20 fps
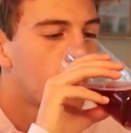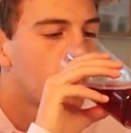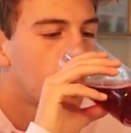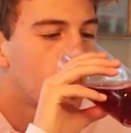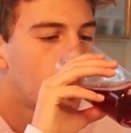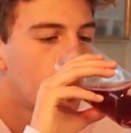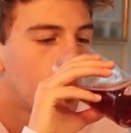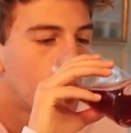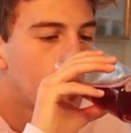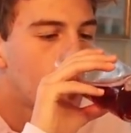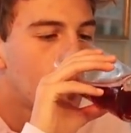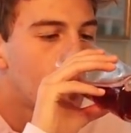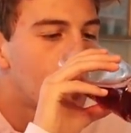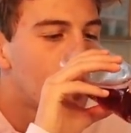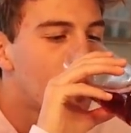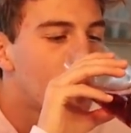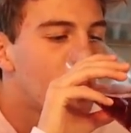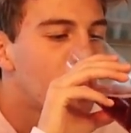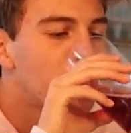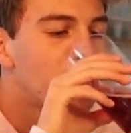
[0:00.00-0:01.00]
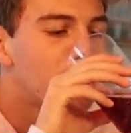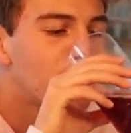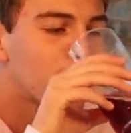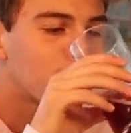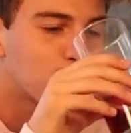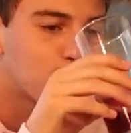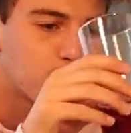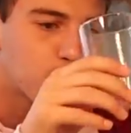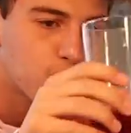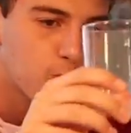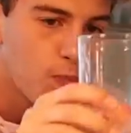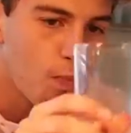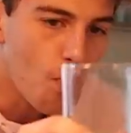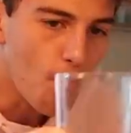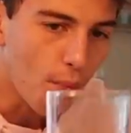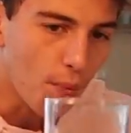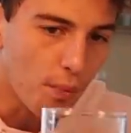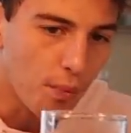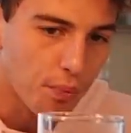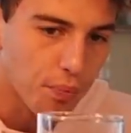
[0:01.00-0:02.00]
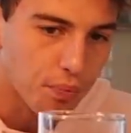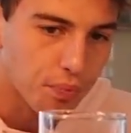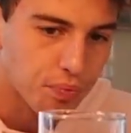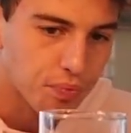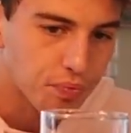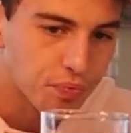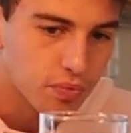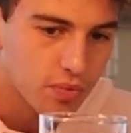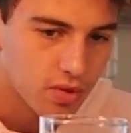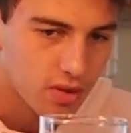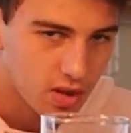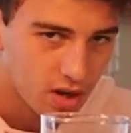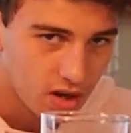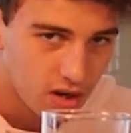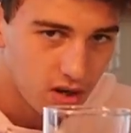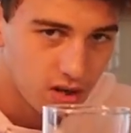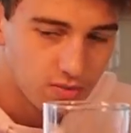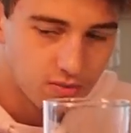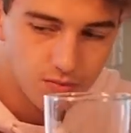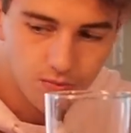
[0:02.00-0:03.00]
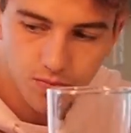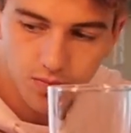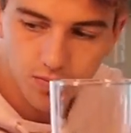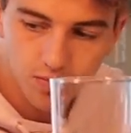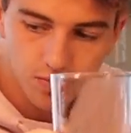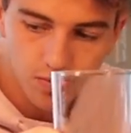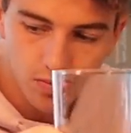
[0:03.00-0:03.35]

Yes. A little bit of milk, a little bit of cranberry juice.